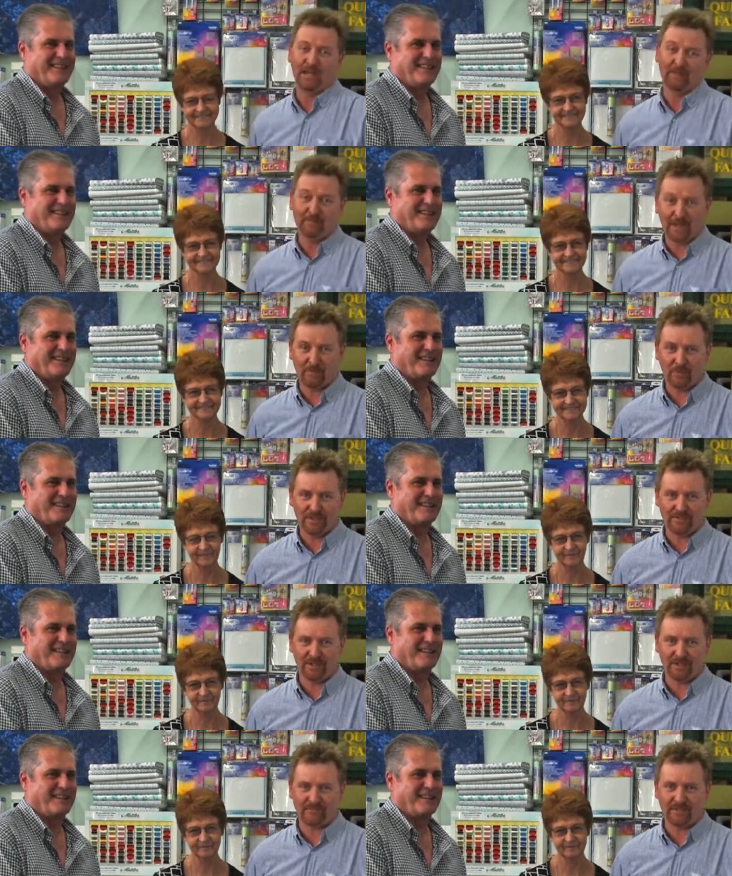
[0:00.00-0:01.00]
Speaker 1: and paperwork
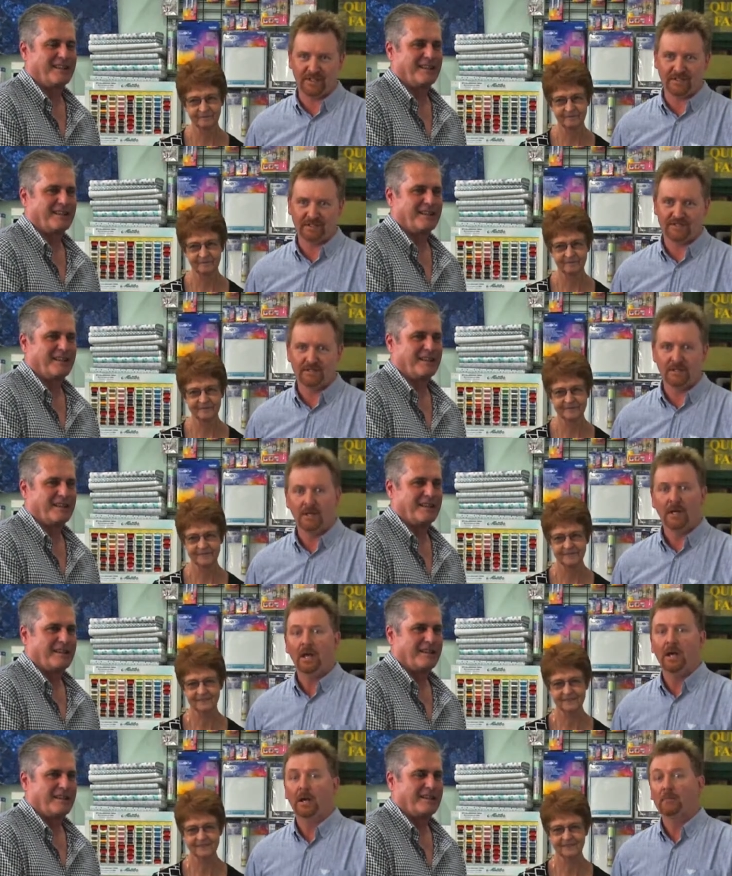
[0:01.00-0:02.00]
side of things.
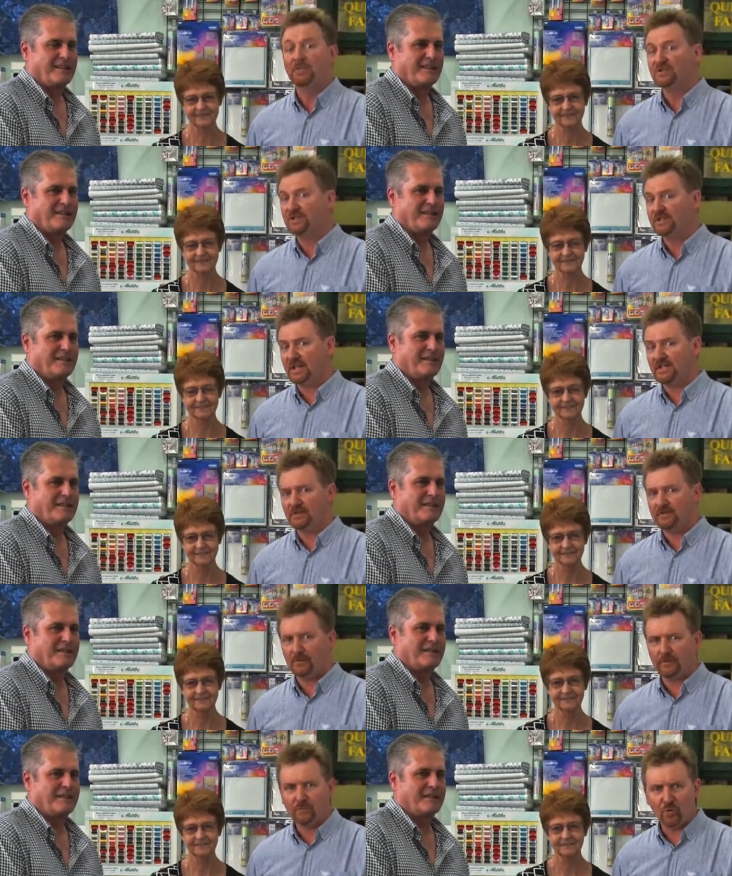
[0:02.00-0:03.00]
But she does a very
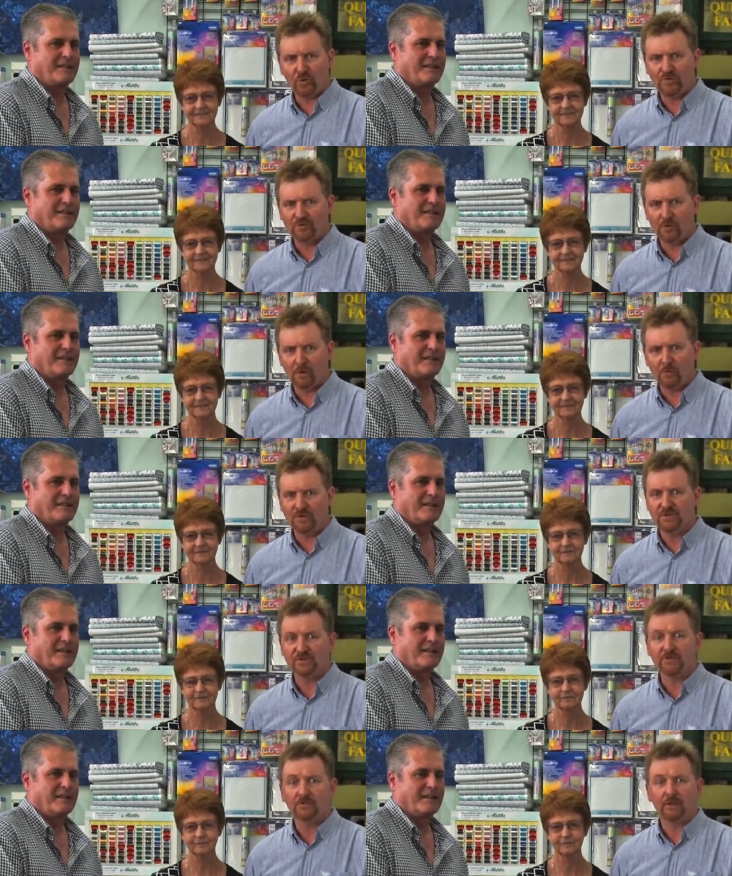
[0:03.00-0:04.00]
important job, which is
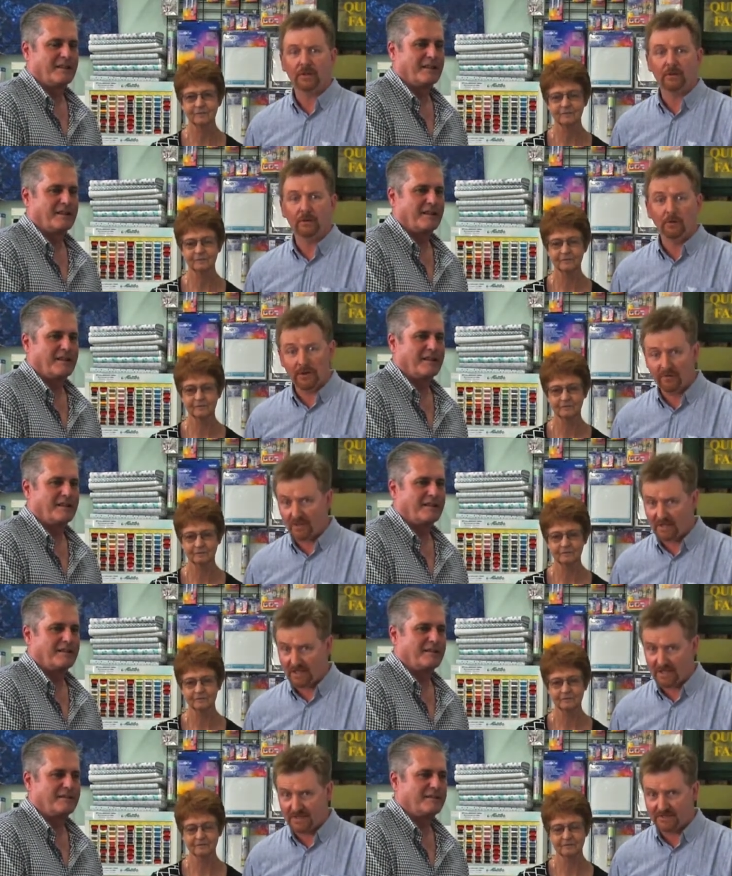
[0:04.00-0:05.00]
doing a lot of our
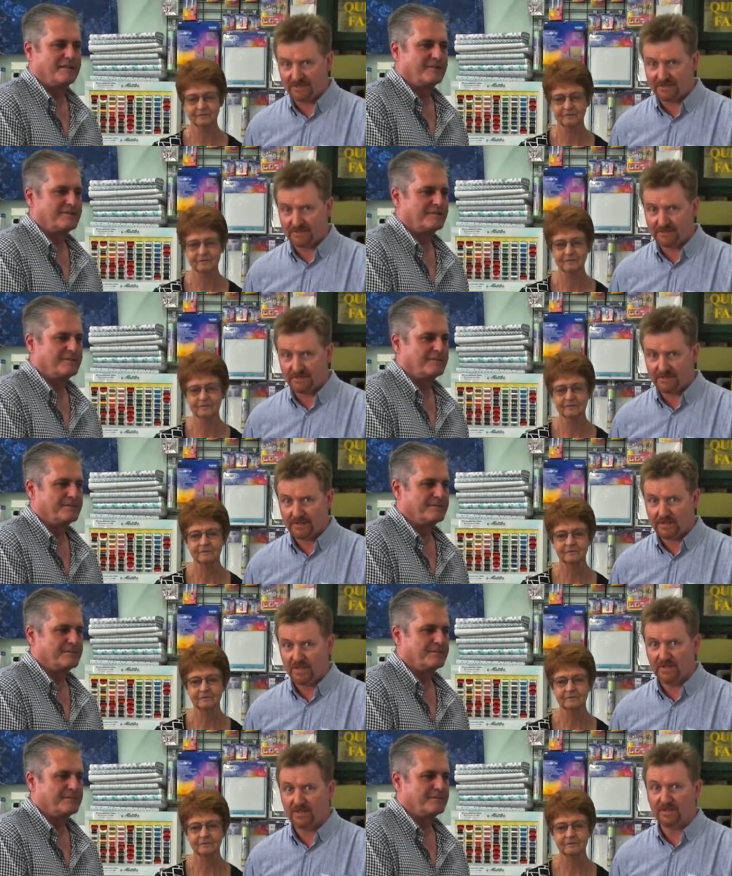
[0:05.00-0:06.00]
classes.
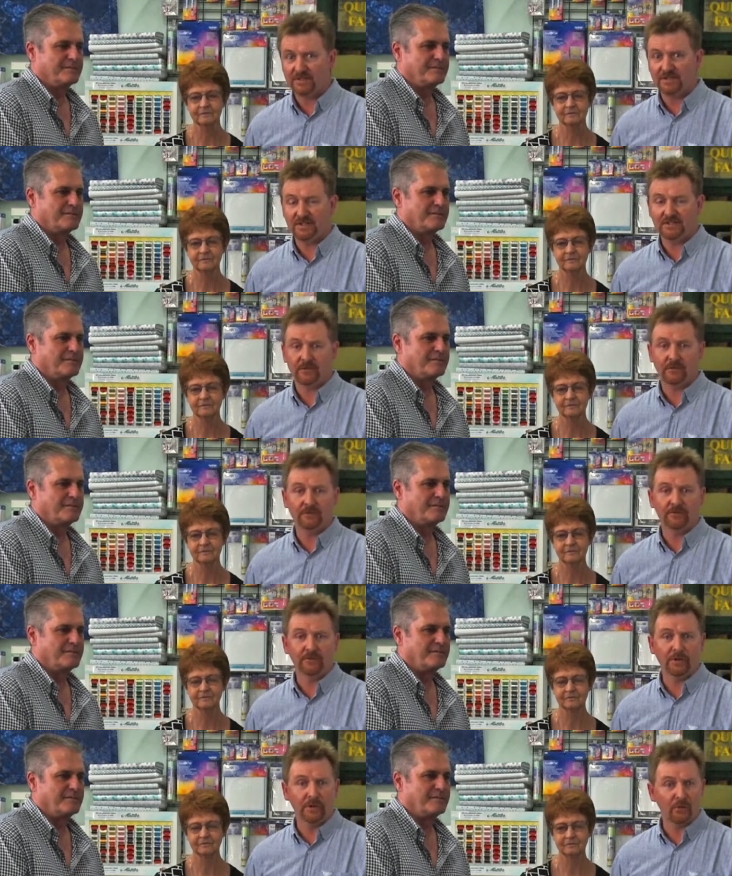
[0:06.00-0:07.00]
And she does a lot of the
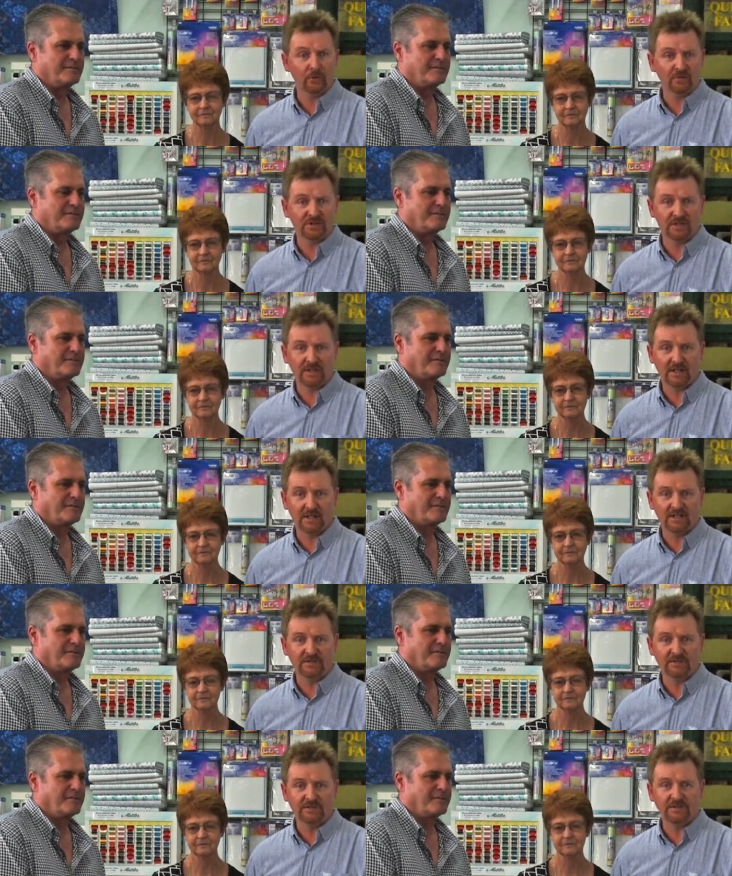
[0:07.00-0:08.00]
Know Your Machine
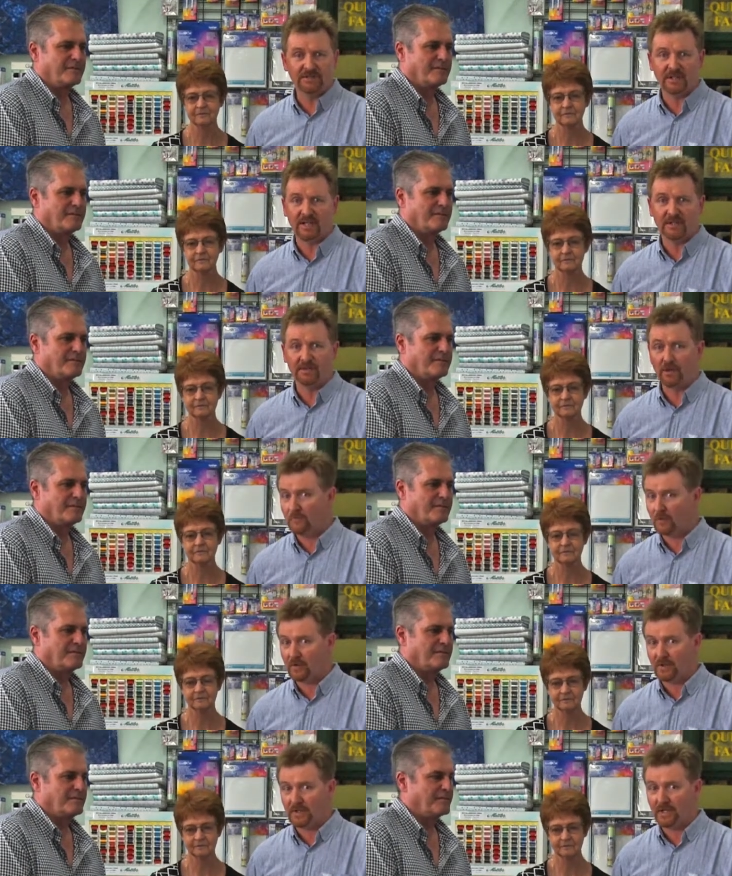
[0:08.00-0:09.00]
classes and the
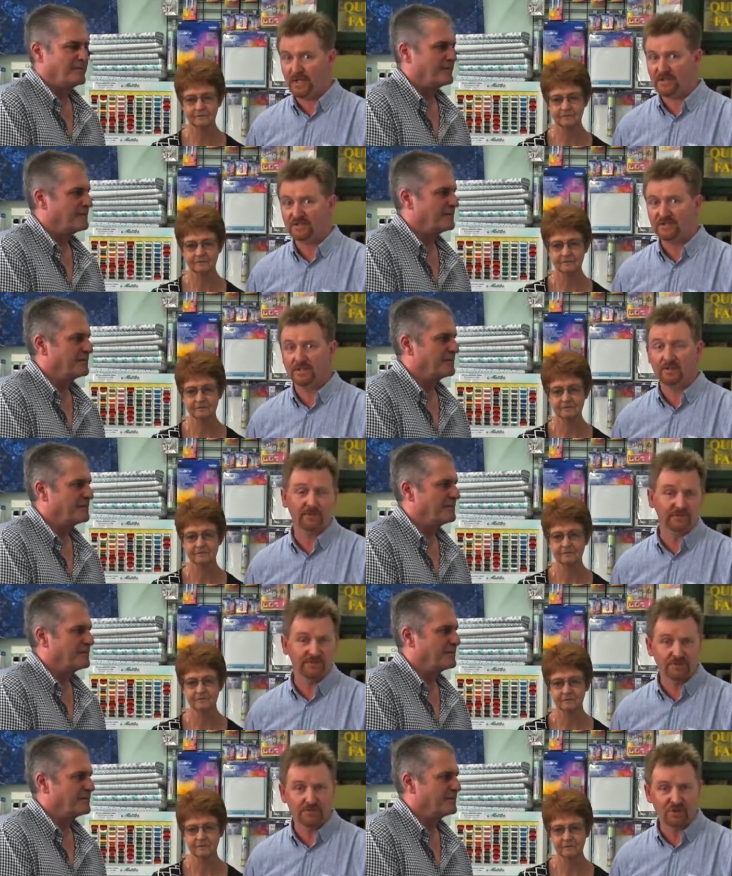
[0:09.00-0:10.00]
overlocker classes and a lot of
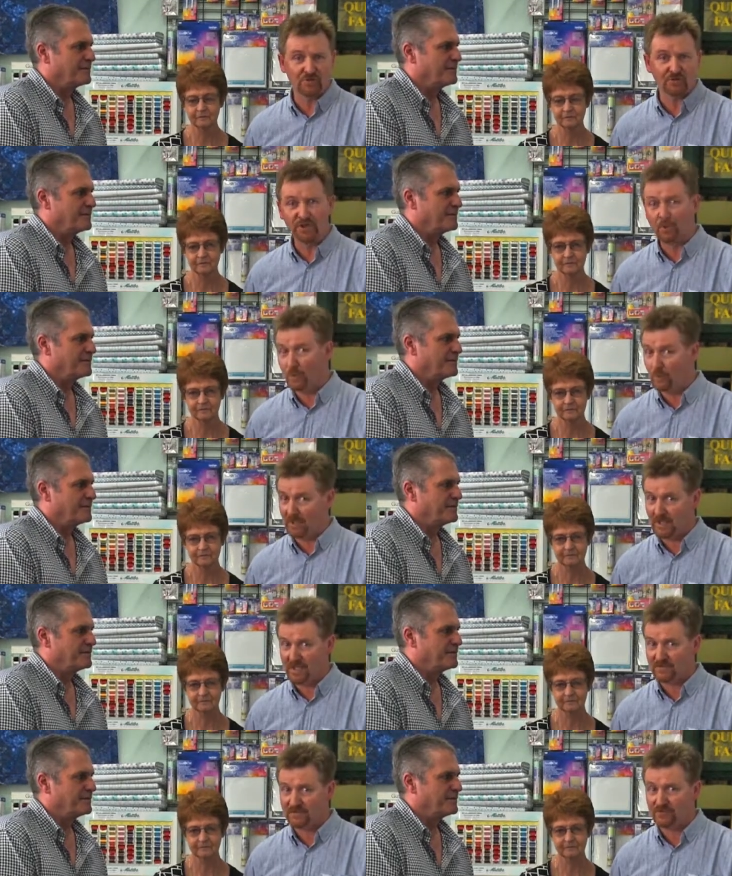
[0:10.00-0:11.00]
specialty quilt
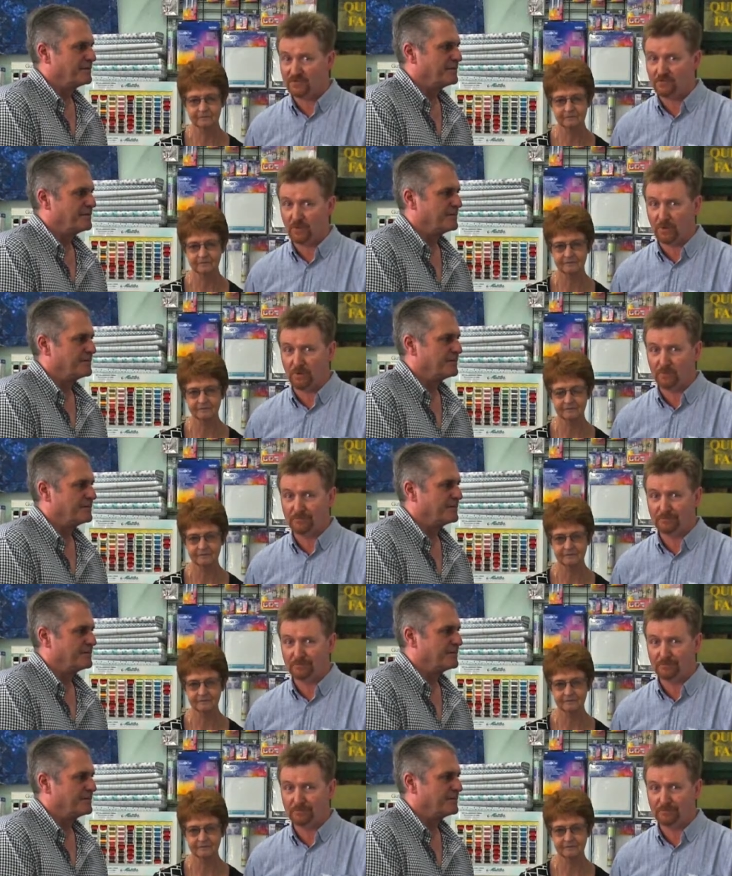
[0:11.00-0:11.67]
classes as well.